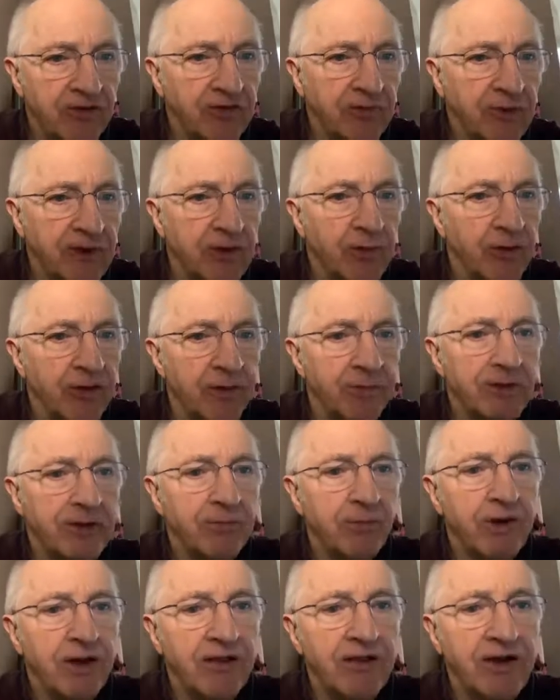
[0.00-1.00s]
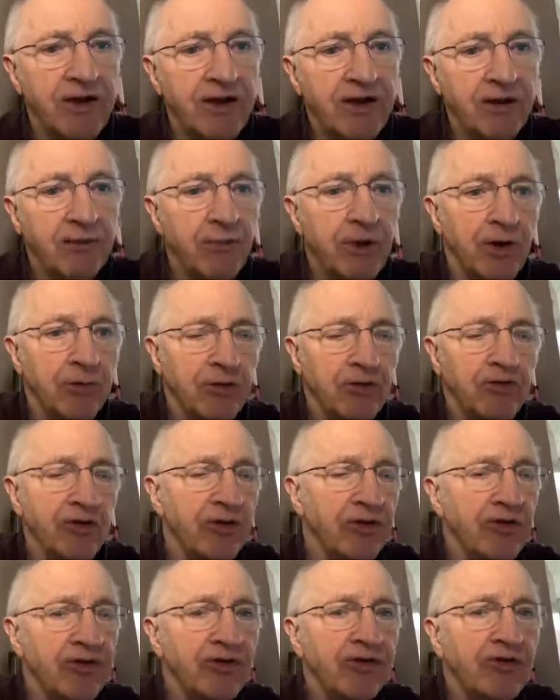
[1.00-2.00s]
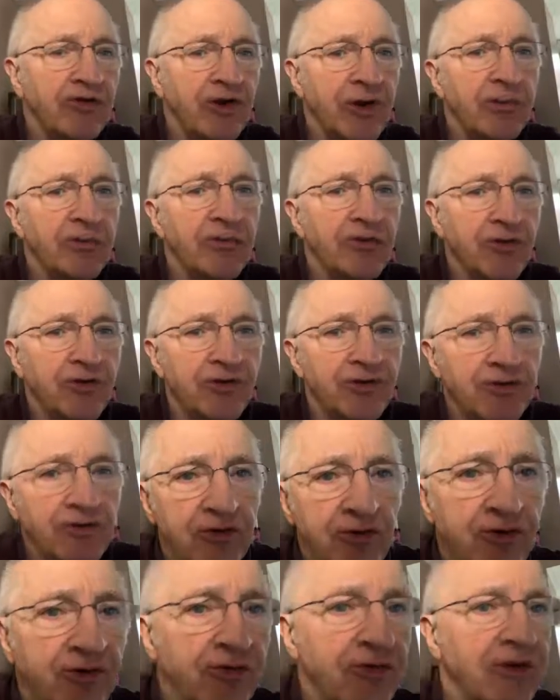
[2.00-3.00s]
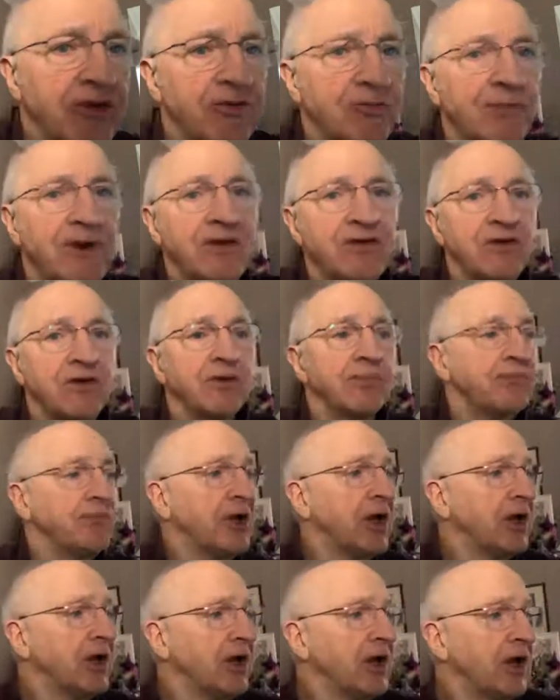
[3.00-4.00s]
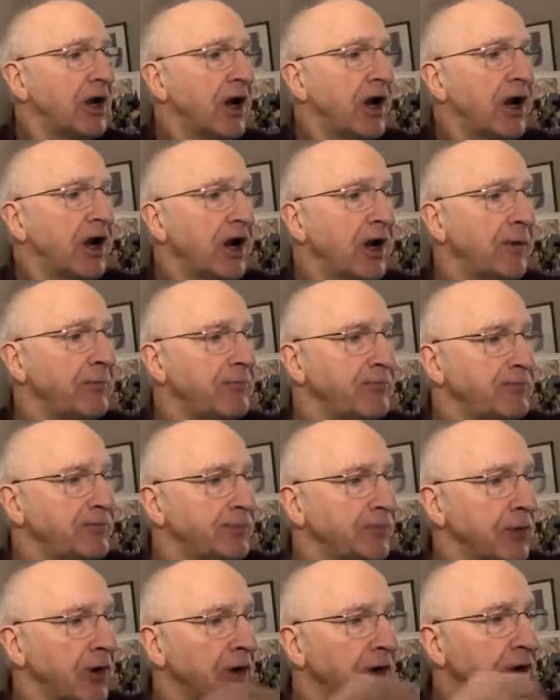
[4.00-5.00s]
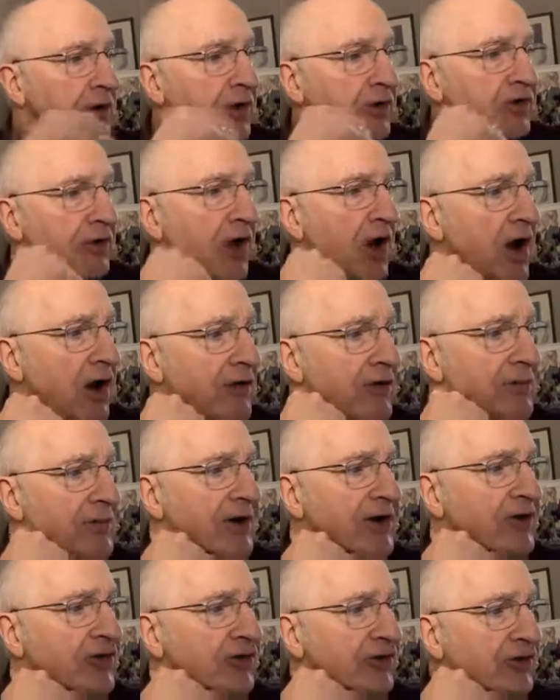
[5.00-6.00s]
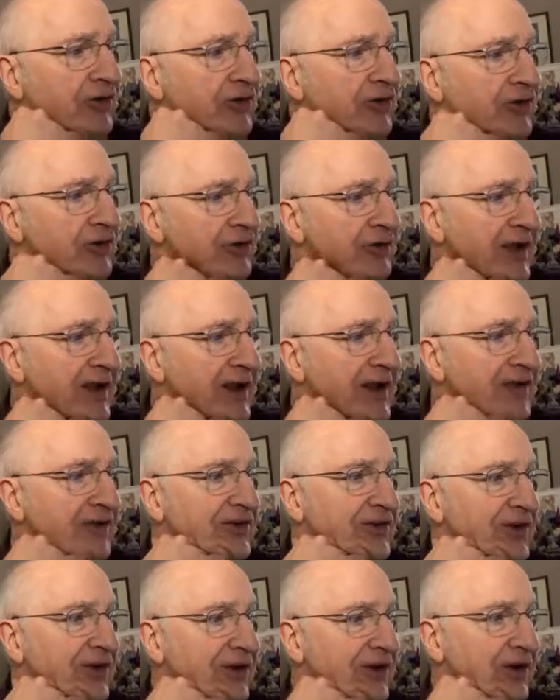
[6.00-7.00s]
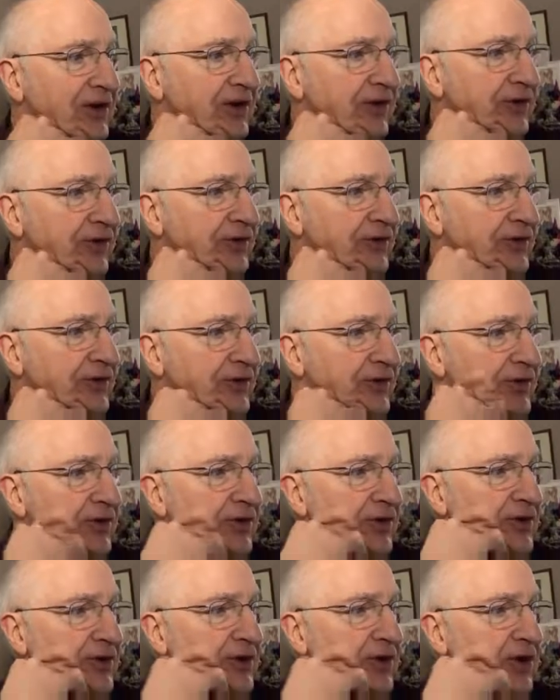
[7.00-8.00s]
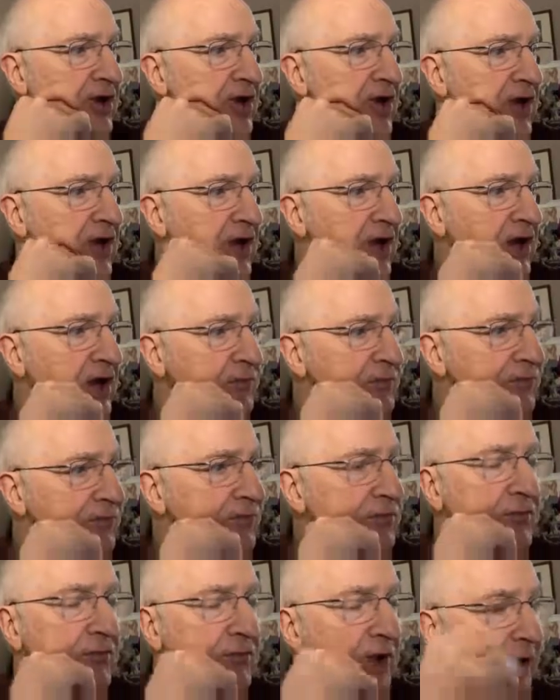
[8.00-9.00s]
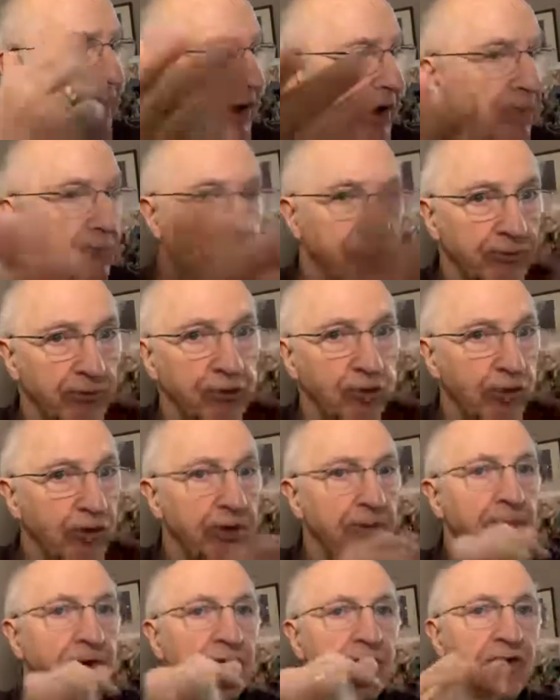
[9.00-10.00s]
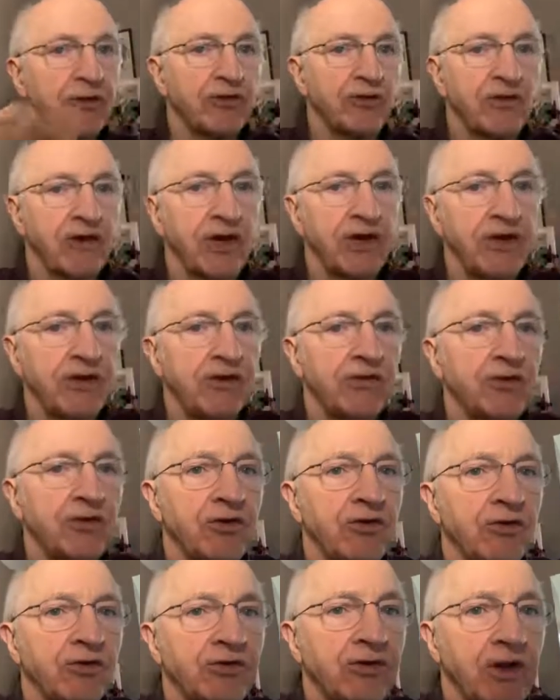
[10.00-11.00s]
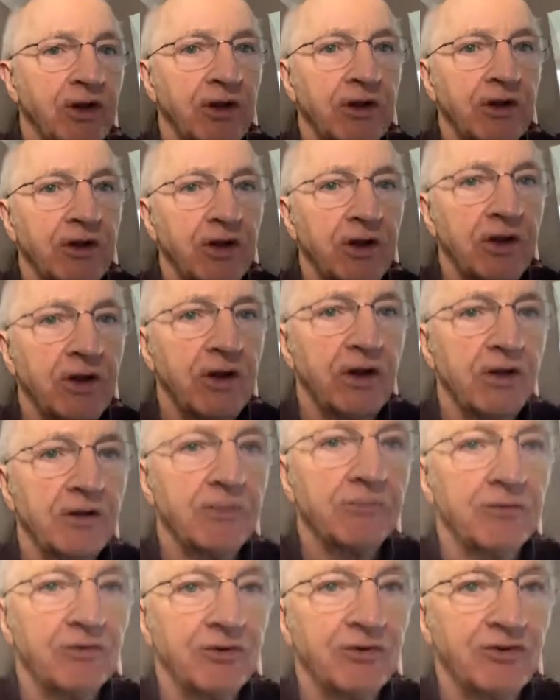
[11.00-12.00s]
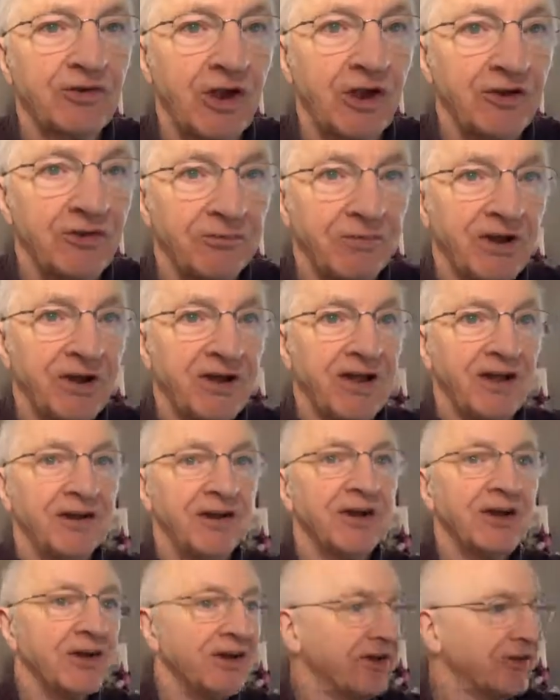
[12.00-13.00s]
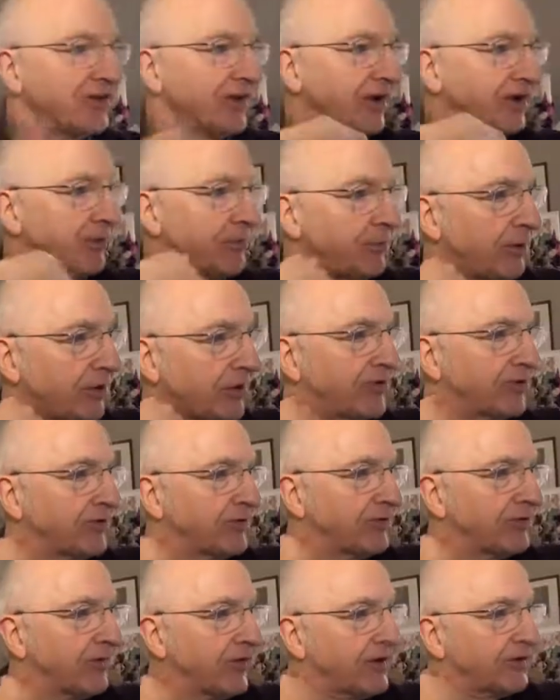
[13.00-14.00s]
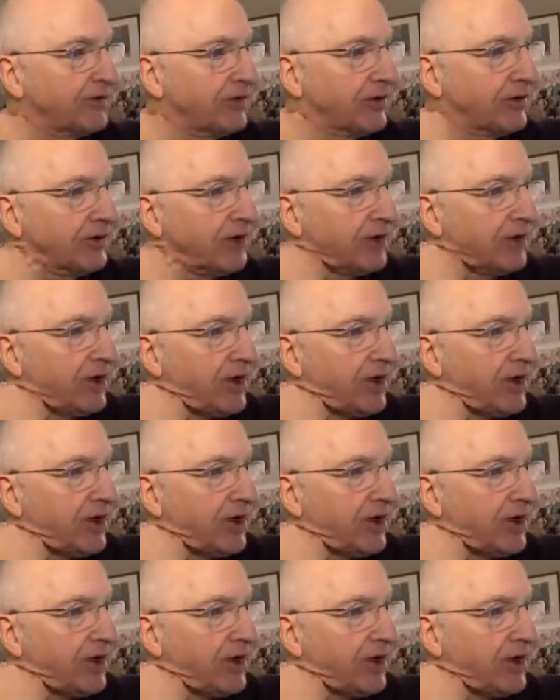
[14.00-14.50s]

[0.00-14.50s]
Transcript: explain what I mean by that in a moment. So this is James Foster and Careers Matter. So hiring managers actually often, I'm looking at my notes down here if it looks like the side of my head, so apologies for that. So